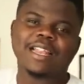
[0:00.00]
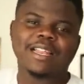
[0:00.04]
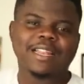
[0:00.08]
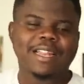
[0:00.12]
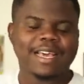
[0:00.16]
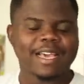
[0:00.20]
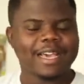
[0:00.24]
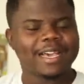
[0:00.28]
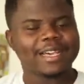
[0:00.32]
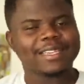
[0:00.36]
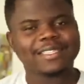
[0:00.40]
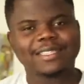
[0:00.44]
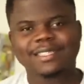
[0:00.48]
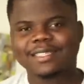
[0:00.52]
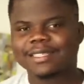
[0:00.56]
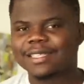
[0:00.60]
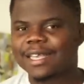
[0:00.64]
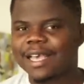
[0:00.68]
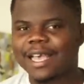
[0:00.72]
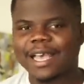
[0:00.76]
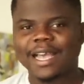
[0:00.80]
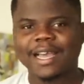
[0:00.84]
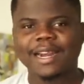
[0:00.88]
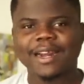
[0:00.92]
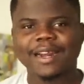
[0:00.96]
Like I
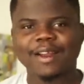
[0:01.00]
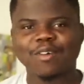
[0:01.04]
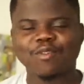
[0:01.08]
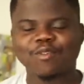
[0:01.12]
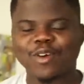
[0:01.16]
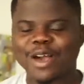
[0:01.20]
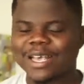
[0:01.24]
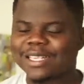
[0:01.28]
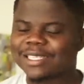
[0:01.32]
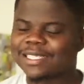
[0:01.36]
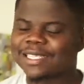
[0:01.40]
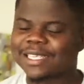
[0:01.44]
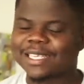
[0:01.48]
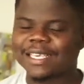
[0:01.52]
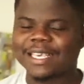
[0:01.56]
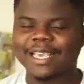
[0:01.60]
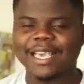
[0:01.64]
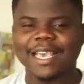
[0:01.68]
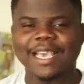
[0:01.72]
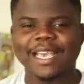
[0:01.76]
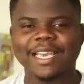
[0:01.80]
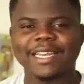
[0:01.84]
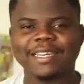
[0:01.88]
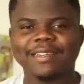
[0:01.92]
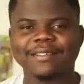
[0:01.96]
said, once
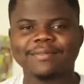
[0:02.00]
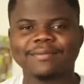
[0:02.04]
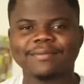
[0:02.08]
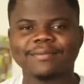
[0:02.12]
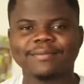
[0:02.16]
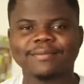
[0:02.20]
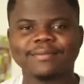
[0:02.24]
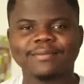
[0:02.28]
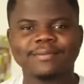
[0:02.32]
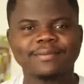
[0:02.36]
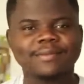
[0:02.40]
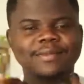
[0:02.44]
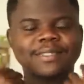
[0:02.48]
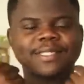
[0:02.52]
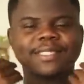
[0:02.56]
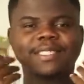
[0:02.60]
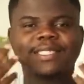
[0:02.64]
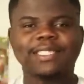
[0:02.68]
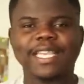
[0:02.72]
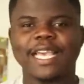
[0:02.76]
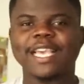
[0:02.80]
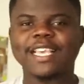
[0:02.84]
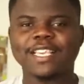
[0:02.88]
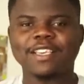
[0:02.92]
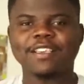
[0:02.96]
again,
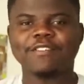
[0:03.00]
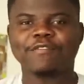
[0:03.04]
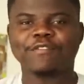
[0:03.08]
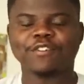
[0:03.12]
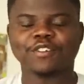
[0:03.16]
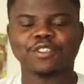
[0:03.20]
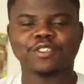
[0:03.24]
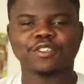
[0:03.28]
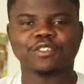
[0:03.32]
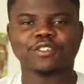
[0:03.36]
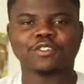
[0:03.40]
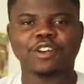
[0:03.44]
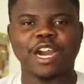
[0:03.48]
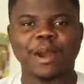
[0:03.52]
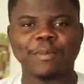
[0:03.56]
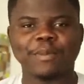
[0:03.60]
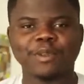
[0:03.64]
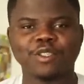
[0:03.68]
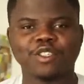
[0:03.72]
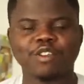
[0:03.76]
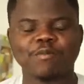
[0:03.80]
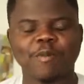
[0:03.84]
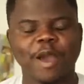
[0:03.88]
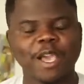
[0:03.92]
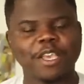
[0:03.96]
thank you for subscribing
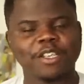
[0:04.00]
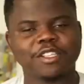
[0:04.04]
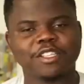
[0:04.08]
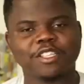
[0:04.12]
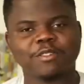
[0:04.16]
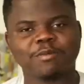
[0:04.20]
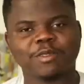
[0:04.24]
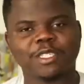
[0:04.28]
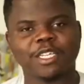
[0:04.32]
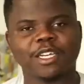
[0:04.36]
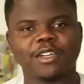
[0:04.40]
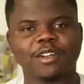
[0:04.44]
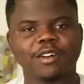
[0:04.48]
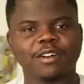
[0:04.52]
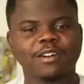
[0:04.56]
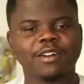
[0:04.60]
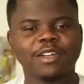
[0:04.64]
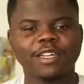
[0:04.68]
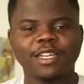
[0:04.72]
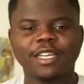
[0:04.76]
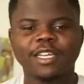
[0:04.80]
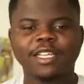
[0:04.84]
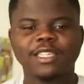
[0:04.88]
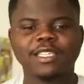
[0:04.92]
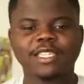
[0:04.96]
to my YouTube channel.
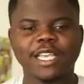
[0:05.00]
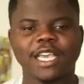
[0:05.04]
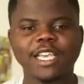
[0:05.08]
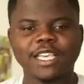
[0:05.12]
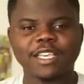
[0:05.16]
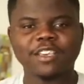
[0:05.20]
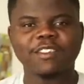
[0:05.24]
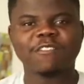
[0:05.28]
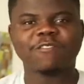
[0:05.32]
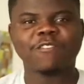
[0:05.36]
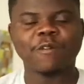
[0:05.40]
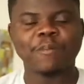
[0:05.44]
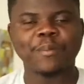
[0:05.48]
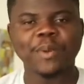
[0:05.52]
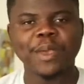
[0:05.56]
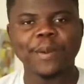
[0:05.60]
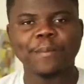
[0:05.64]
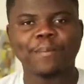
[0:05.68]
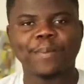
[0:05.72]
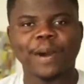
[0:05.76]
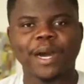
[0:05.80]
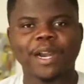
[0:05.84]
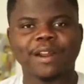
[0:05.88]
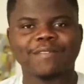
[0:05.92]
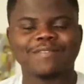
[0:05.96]
Thank you for
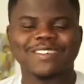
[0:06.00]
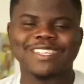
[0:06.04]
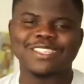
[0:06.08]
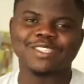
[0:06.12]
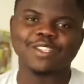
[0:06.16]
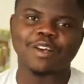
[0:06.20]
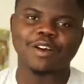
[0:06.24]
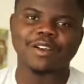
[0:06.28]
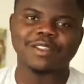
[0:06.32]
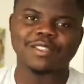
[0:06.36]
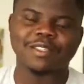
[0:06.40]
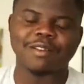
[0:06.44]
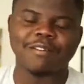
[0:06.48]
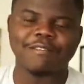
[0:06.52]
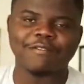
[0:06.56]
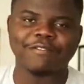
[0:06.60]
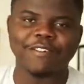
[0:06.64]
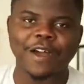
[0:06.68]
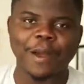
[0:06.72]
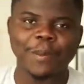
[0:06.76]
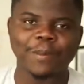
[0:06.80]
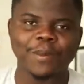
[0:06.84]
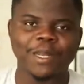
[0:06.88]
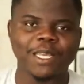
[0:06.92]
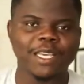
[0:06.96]
being part of this awesome
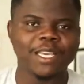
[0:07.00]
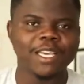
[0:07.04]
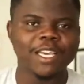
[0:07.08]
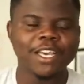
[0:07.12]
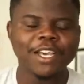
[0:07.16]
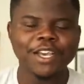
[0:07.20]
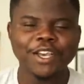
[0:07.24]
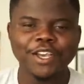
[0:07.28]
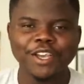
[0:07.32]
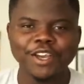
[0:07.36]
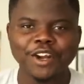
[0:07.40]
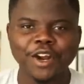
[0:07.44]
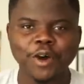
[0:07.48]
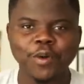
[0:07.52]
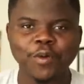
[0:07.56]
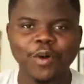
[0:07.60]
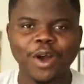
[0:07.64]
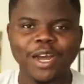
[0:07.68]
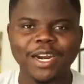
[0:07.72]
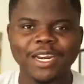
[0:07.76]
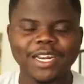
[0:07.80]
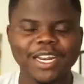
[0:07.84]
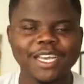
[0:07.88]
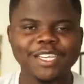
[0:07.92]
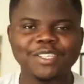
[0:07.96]
family. You know
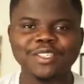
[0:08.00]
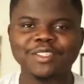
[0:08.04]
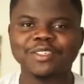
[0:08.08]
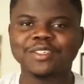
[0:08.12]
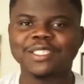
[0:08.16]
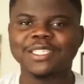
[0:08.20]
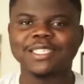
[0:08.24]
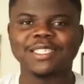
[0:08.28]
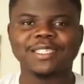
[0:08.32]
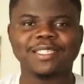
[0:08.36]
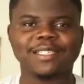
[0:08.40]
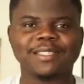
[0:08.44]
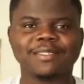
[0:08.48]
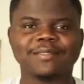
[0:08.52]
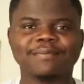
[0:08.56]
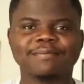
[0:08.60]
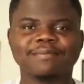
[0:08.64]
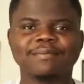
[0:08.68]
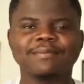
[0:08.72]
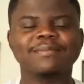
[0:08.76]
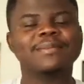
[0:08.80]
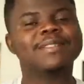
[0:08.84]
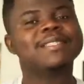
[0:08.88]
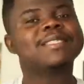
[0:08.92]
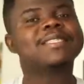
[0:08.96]
what? Let's do this.
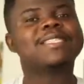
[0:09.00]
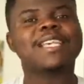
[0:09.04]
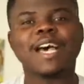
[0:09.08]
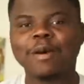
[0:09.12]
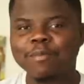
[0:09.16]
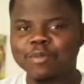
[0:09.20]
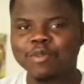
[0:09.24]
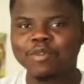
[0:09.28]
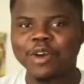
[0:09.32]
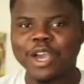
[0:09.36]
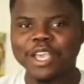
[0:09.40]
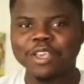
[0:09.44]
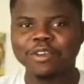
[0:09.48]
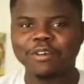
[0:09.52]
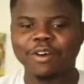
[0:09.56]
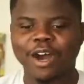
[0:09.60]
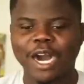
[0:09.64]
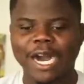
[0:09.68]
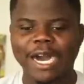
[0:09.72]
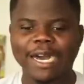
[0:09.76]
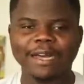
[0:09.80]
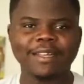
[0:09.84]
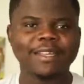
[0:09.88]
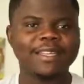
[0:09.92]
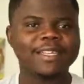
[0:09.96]
Tell me where you
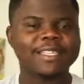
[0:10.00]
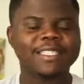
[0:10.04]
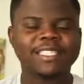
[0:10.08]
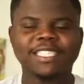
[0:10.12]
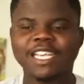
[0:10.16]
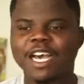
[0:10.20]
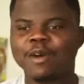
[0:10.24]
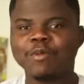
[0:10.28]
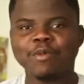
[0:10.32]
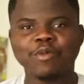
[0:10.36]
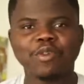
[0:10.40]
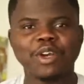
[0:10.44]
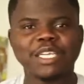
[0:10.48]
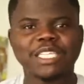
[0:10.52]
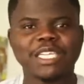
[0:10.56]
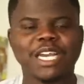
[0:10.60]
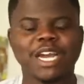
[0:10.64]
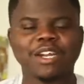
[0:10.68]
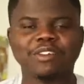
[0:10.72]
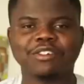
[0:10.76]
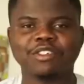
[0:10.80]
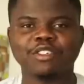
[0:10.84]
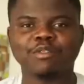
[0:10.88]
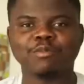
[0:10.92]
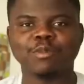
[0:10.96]
are. Tell me which
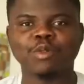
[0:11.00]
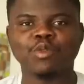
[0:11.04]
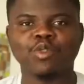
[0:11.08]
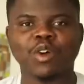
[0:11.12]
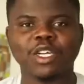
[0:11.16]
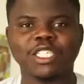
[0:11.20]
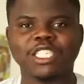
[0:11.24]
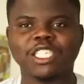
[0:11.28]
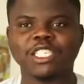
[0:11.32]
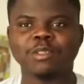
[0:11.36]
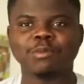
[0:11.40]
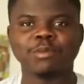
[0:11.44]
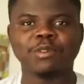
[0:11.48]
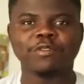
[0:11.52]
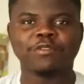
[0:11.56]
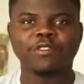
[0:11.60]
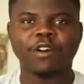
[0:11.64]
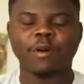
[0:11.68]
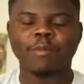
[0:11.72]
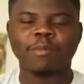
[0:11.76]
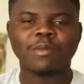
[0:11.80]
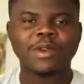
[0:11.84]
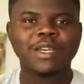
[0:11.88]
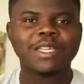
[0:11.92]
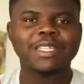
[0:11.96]
country you've been watching me
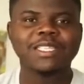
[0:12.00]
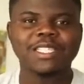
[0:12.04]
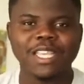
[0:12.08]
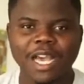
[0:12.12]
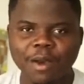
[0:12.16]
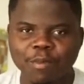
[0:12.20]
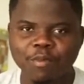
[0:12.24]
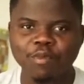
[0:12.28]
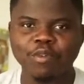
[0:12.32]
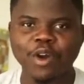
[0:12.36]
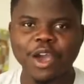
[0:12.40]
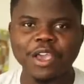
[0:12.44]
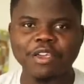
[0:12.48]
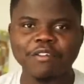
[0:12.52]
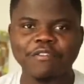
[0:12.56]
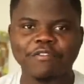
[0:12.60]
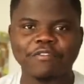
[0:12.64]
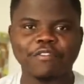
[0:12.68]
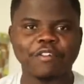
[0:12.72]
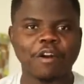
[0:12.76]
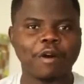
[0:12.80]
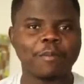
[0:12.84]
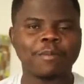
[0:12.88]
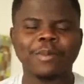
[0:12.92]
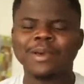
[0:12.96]
from. Tell me where you're
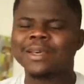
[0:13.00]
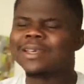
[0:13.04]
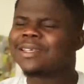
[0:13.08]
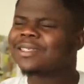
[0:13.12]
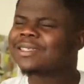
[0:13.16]
from.